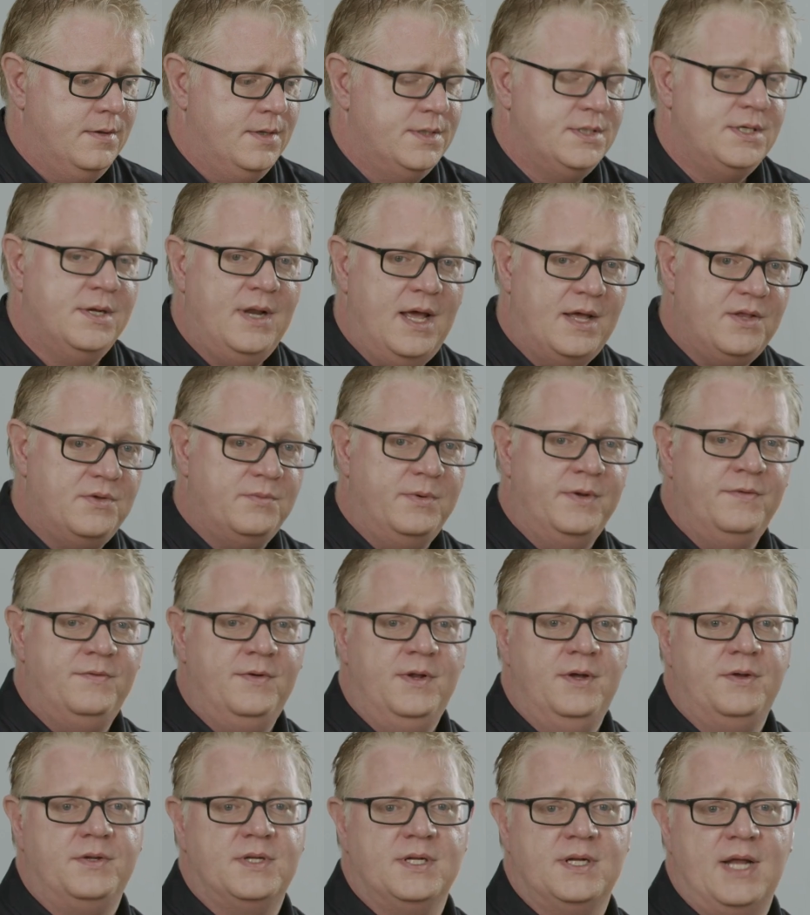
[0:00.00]
So now that we've
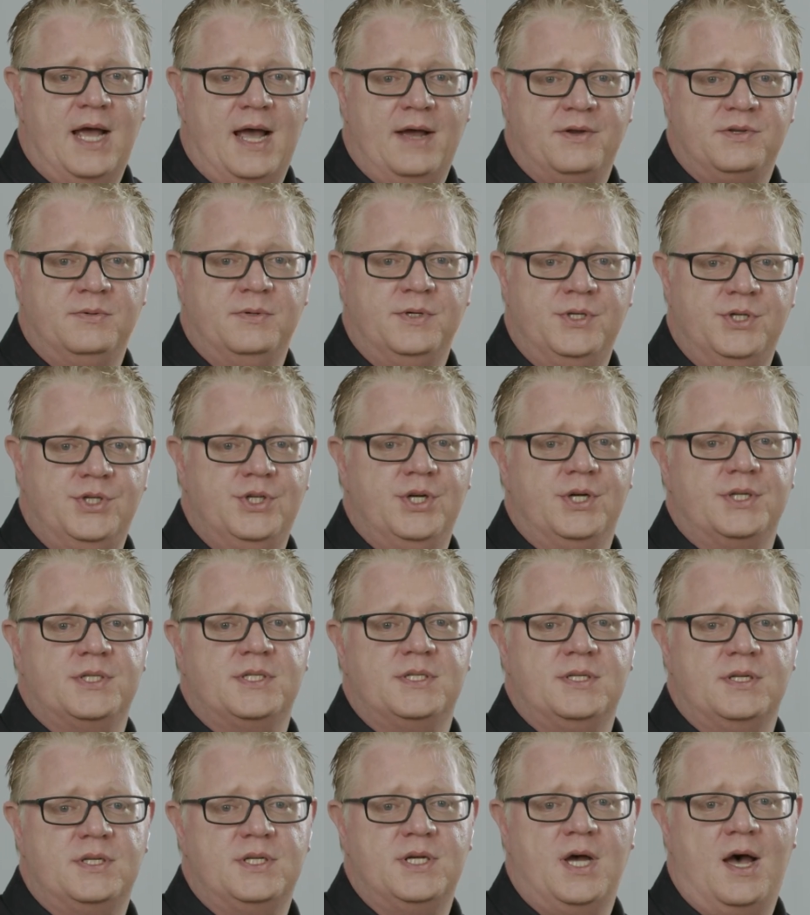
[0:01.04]
looked at how to adjust
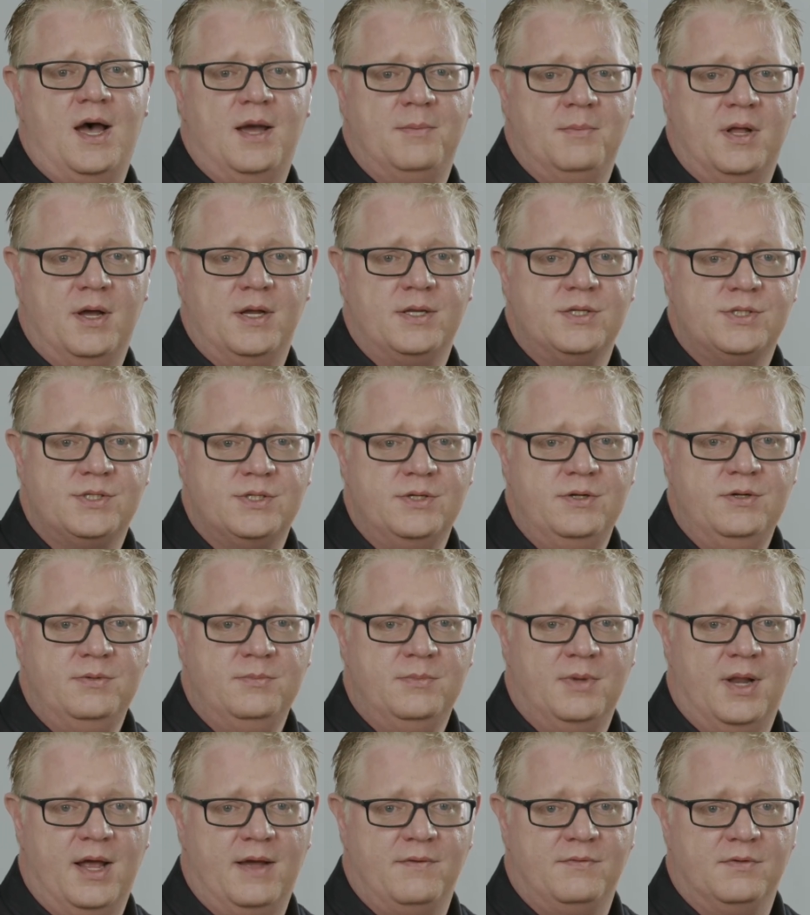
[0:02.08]
the timeline zoom
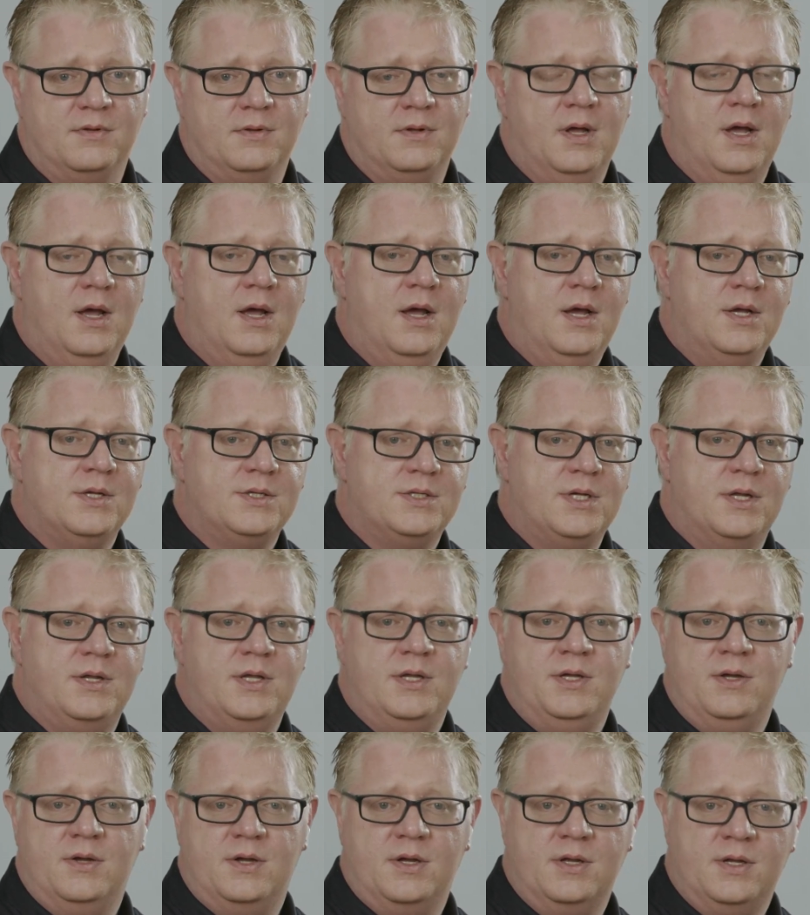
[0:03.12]
level so that
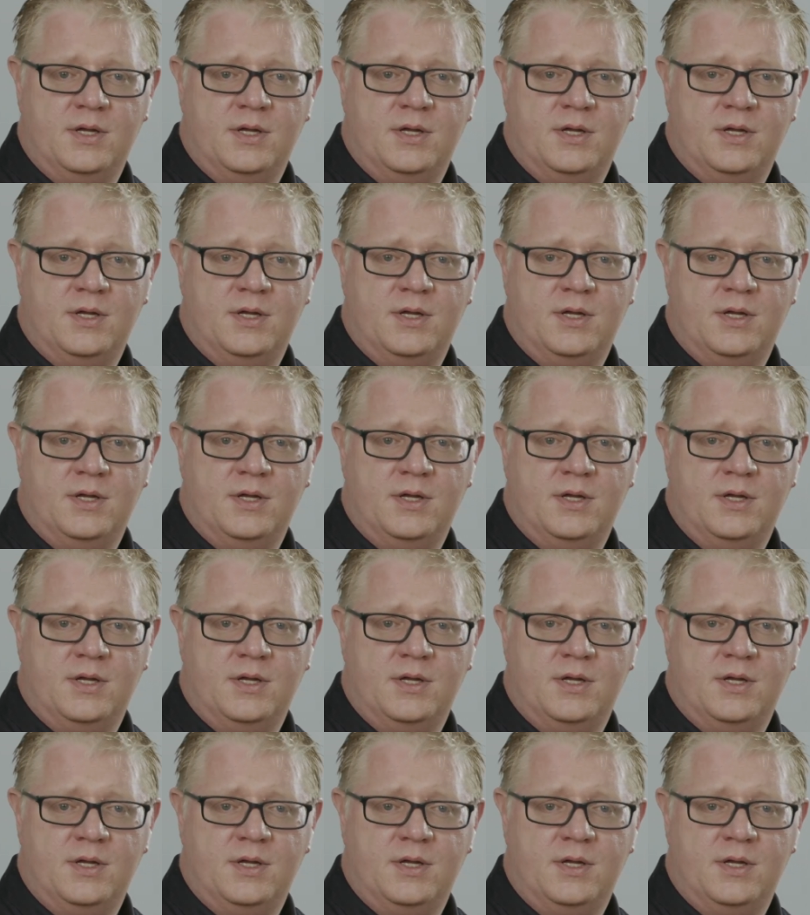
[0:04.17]
you can